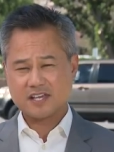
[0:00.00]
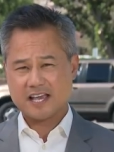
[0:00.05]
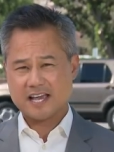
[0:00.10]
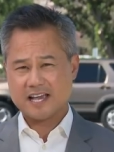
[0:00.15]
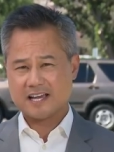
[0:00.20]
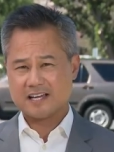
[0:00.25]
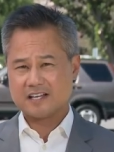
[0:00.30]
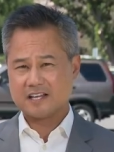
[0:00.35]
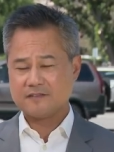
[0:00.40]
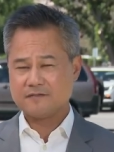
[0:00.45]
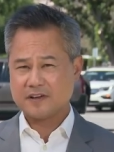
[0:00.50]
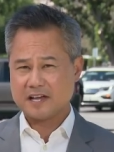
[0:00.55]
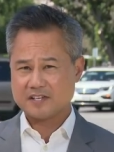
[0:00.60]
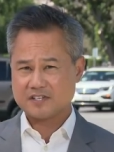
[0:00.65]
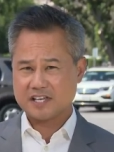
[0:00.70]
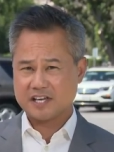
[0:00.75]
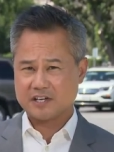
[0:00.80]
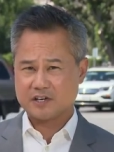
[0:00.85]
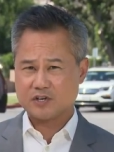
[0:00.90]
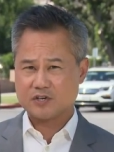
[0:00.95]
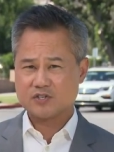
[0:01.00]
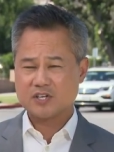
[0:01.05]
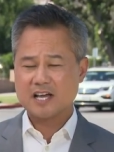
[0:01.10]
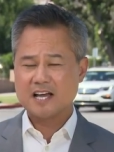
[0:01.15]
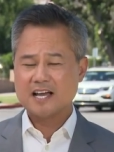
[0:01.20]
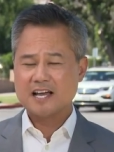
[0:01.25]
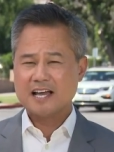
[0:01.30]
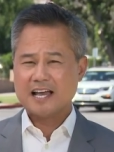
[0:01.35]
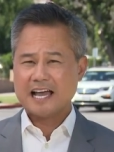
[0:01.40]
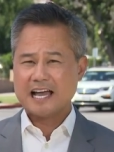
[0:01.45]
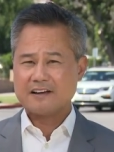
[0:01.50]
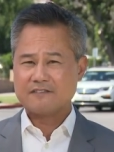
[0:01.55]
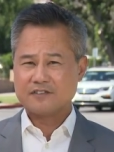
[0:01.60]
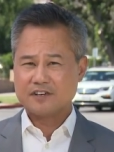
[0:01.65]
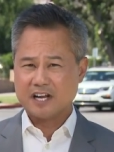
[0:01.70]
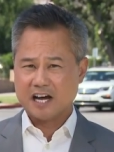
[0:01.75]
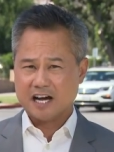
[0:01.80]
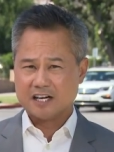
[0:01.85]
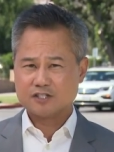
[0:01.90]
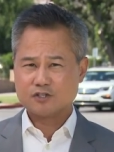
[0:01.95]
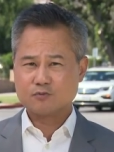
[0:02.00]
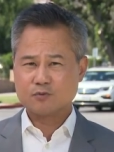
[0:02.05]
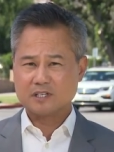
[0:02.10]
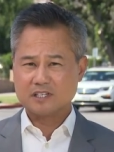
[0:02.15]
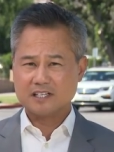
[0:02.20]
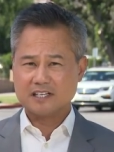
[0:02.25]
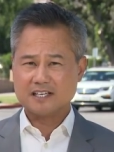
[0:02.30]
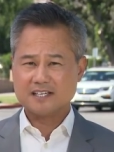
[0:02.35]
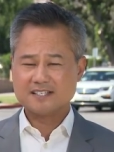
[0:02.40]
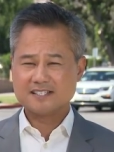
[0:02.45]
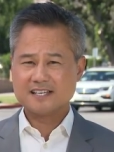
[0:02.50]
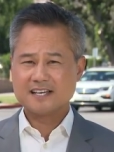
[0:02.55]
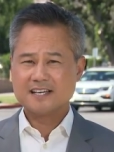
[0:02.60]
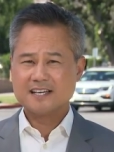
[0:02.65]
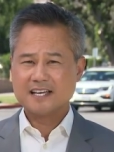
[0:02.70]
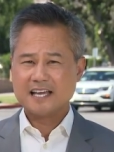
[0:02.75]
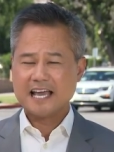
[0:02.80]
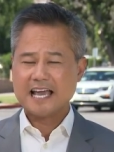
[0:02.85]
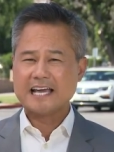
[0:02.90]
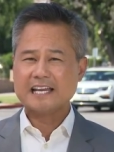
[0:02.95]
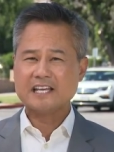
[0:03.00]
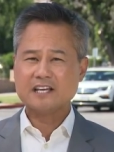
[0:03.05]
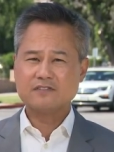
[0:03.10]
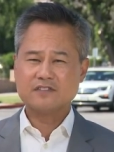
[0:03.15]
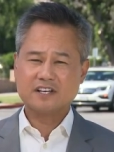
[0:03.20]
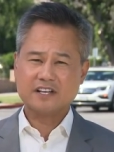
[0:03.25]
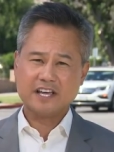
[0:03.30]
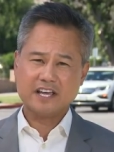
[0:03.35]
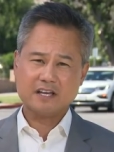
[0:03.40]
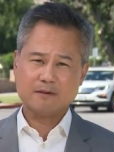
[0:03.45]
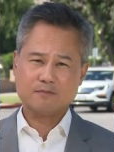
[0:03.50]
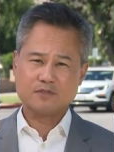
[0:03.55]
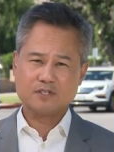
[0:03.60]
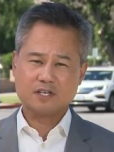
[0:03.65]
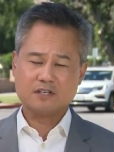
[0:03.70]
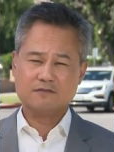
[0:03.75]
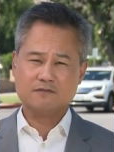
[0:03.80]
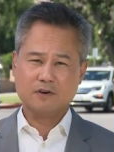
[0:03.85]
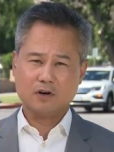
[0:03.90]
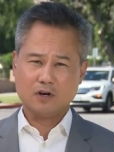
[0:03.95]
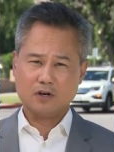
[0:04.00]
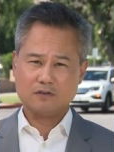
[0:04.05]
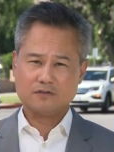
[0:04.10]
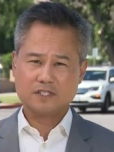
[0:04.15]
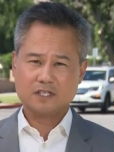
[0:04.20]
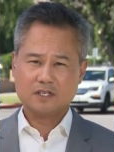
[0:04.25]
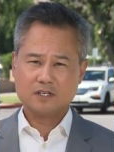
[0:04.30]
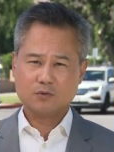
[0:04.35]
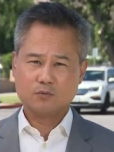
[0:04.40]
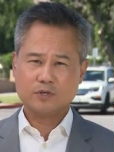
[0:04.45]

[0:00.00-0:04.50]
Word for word: and investigators have not released any of the names involved.